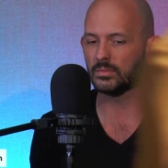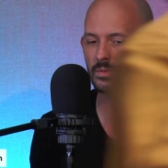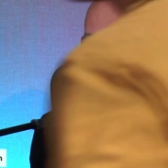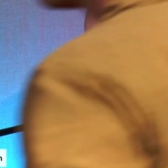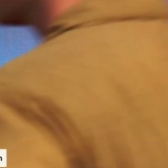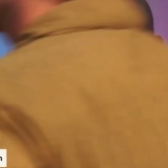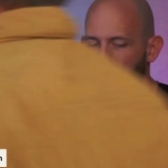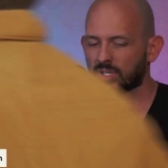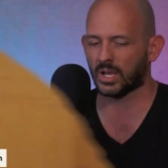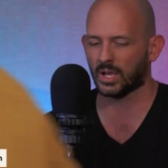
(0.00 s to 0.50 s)

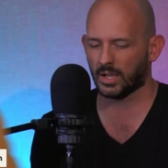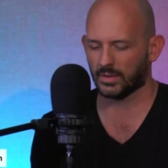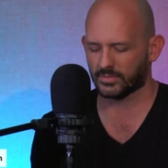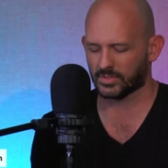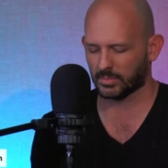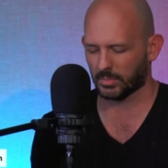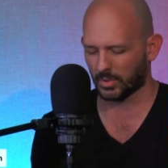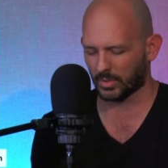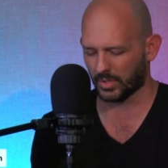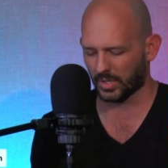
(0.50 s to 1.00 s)
Hooch and Hive
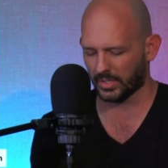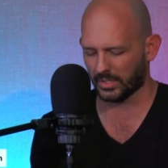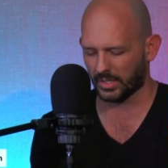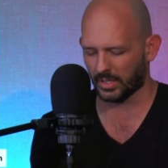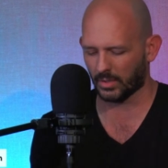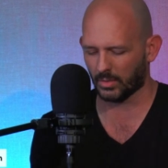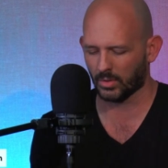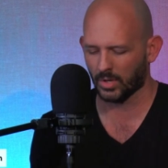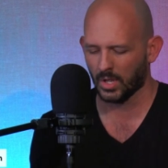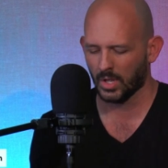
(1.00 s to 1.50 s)
tomorrow night.
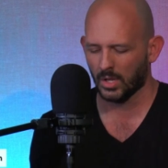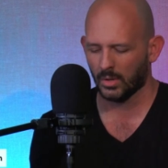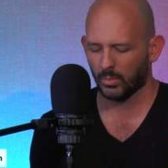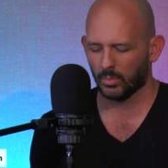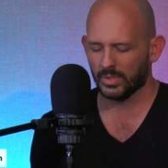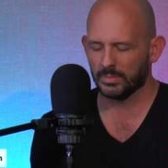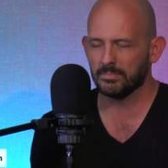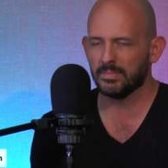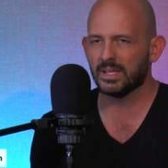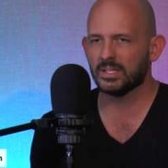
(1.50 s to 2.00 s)
Now,
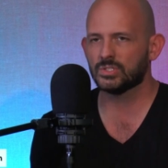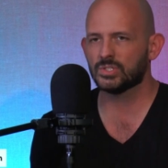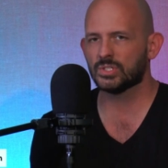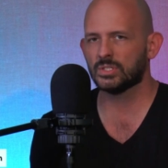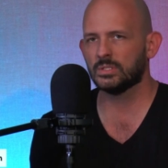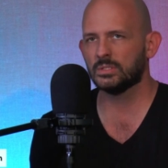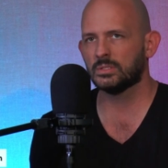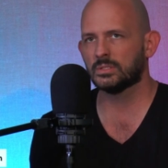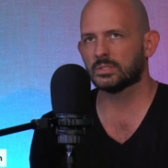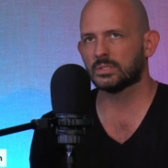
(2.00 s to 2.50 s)
we
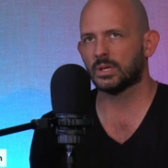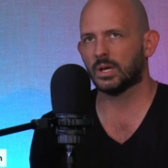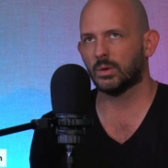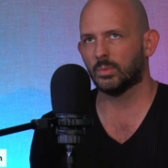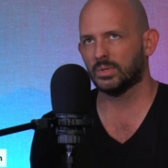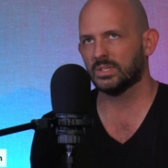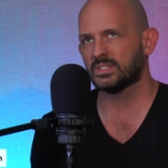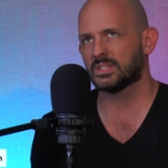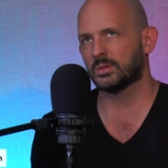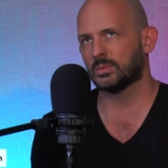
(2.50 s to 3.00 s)
mentioned, I
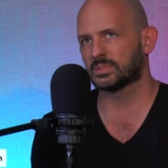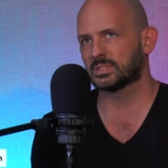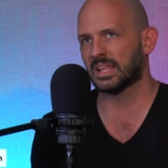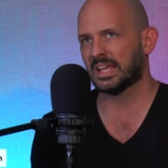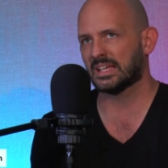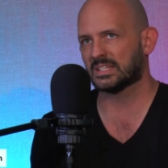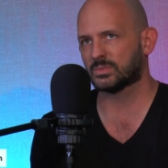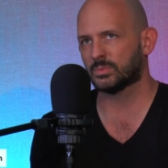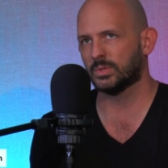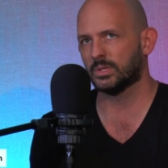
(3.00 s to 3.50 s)
want to say it was
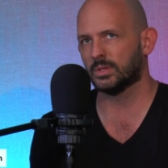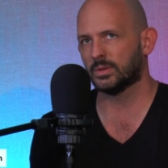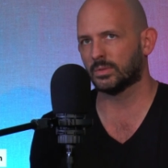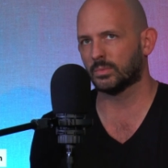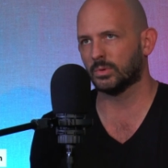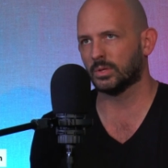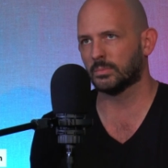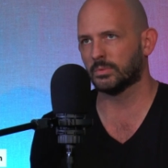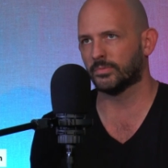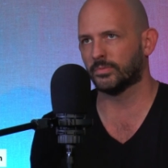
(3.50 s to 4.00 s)
last week or
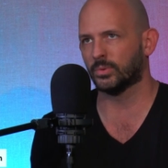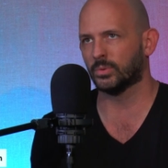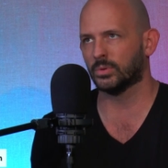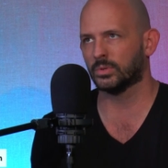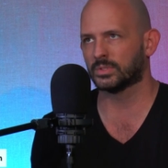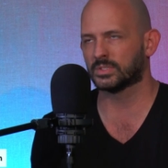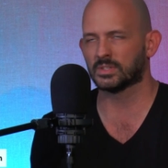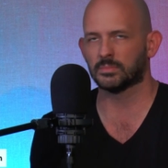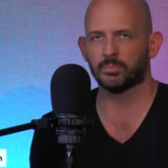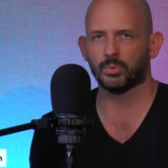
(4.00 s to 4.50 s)
the week
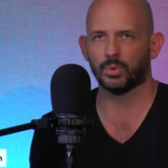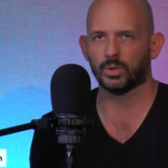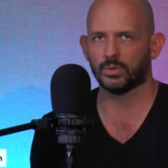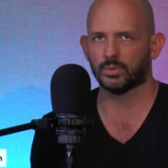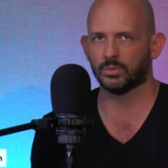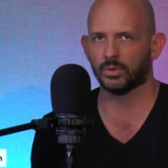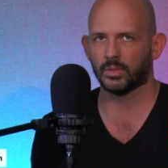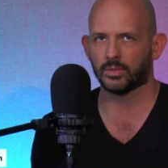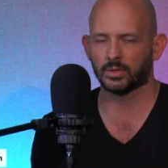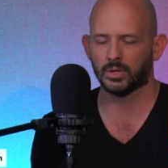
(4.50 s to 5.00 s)
before, at some point
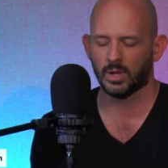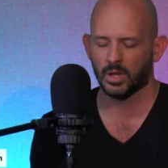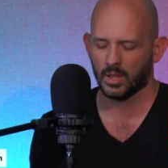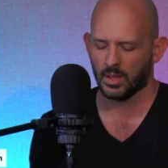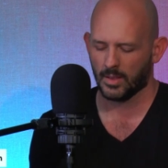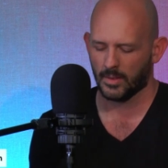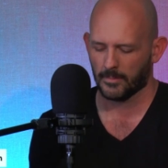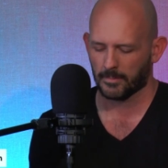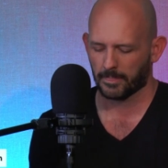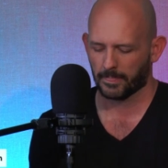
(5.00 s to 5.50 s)
or another,
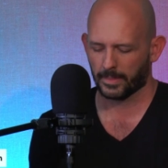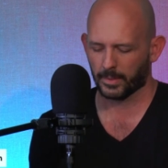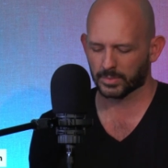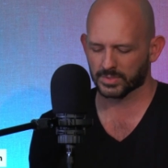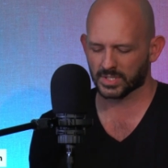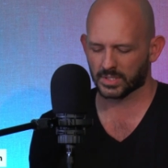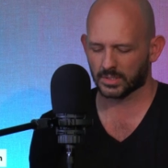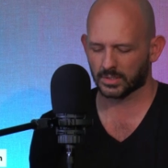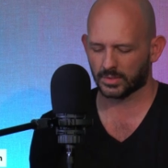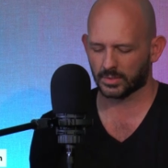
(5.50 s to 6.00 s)
there
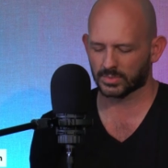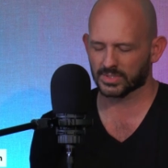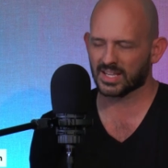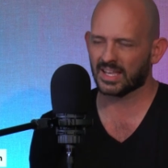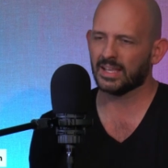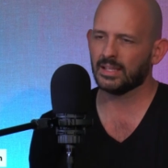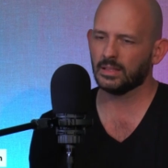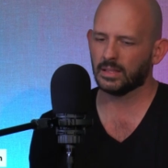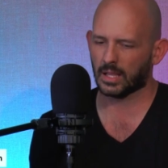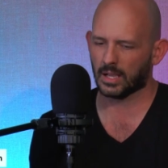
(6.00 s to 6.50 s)
was
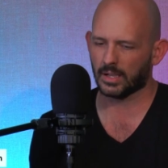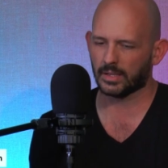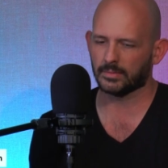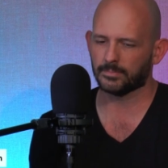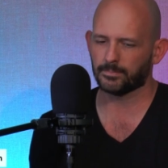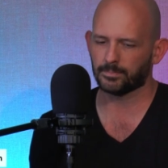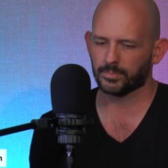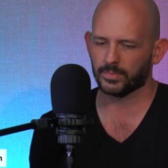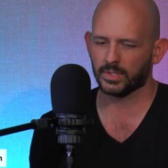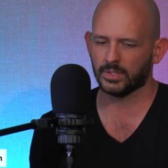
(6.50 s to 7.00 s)
a
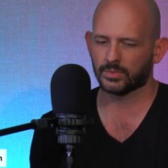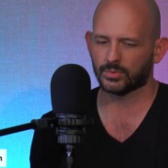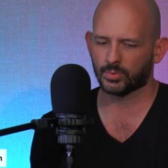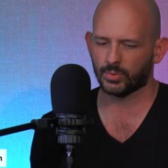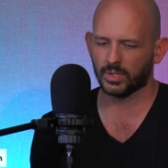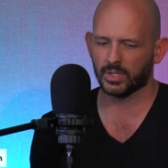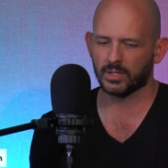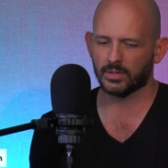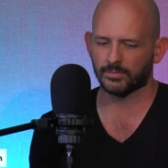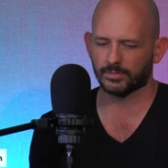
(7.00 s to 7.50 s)
headline in
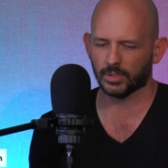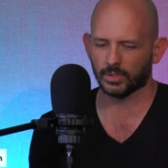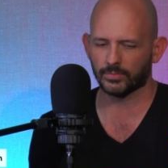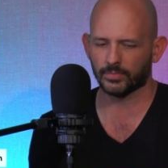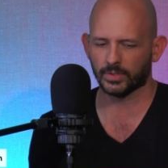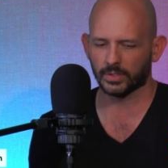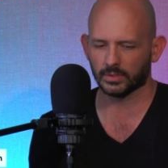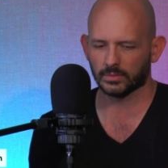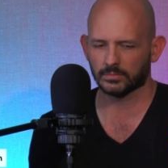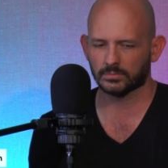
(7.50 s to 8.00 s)
Creative
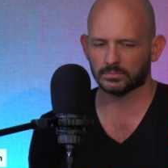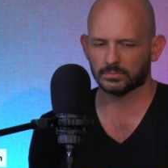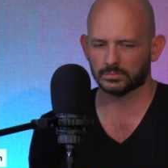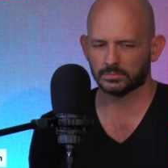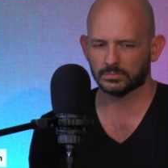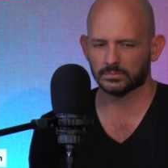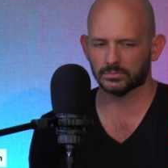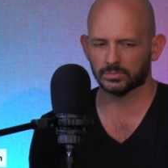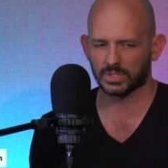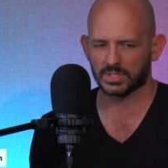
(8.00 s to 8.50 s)
Loafing
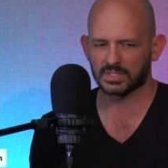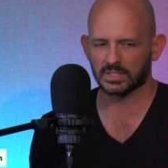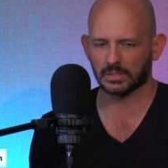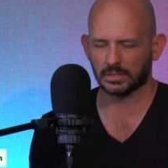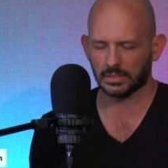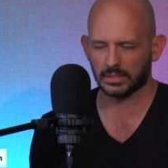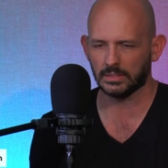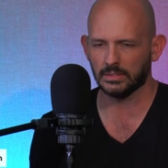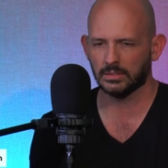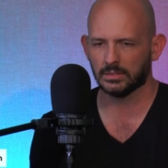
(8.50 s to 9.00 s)

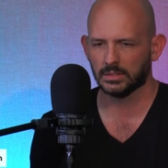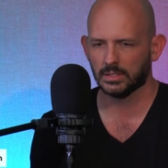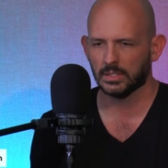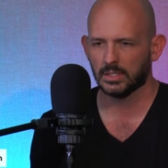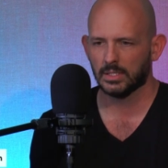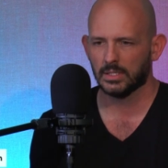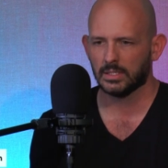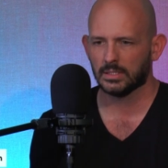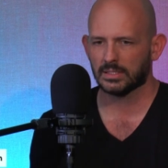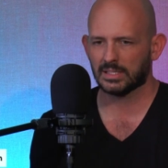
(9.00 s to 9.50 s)
recently
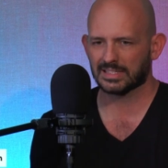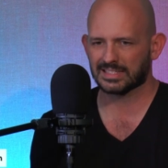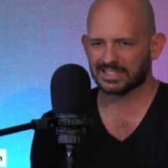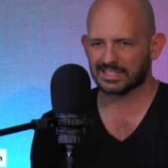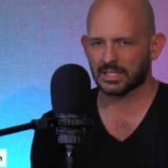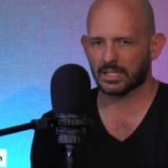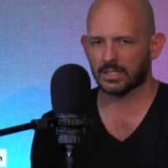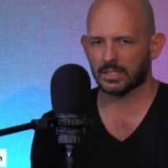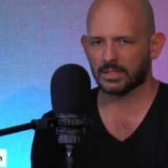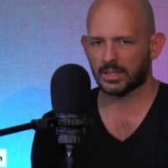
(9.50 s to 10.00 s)
that
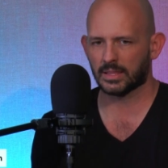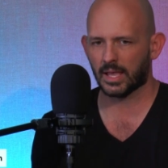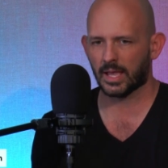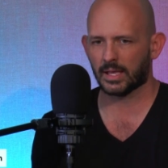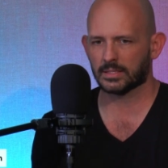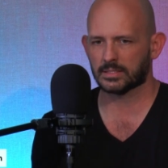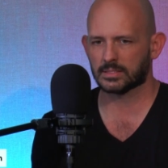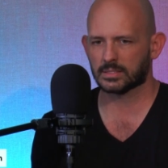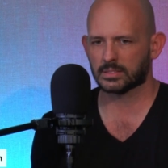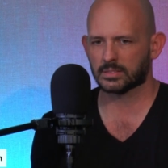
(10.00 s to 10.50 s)
said
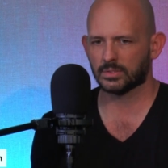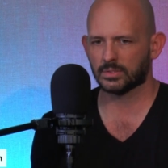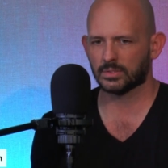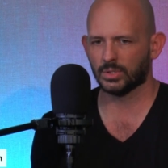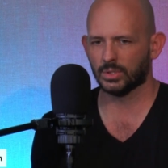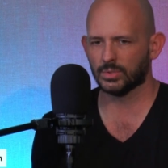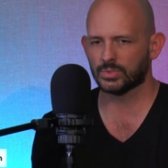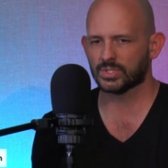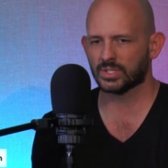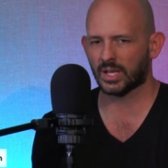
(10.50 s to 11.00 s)
that
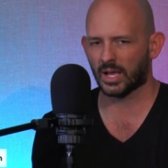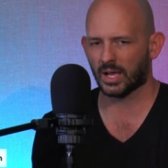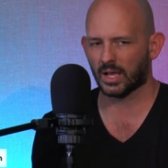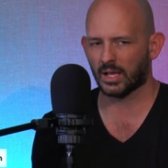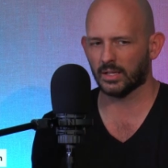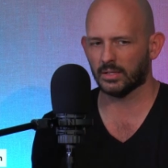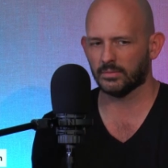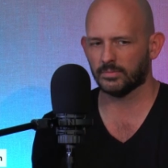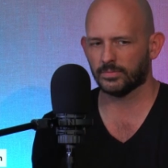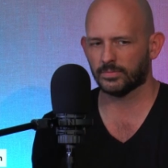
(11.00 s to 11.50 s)
Hooch and
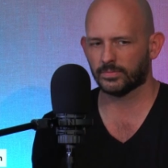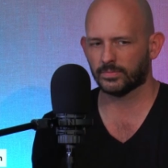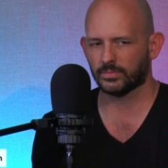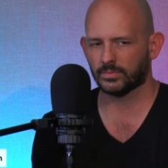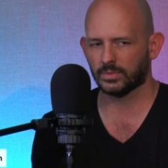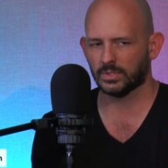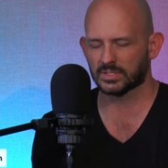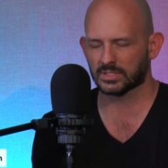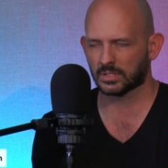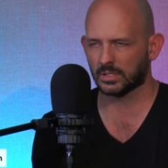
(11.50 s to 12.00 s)
Hive
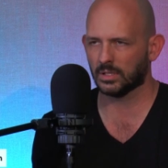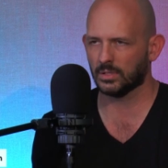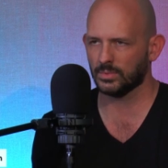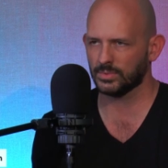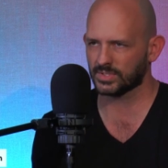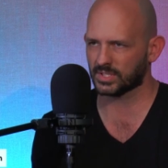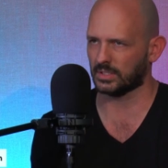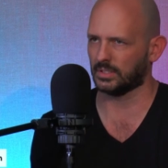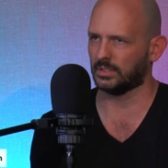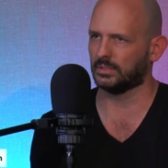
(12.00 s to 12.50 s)
is
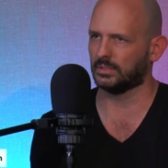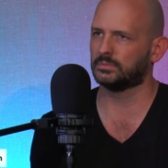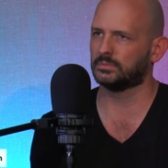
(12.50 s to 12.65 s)
closing.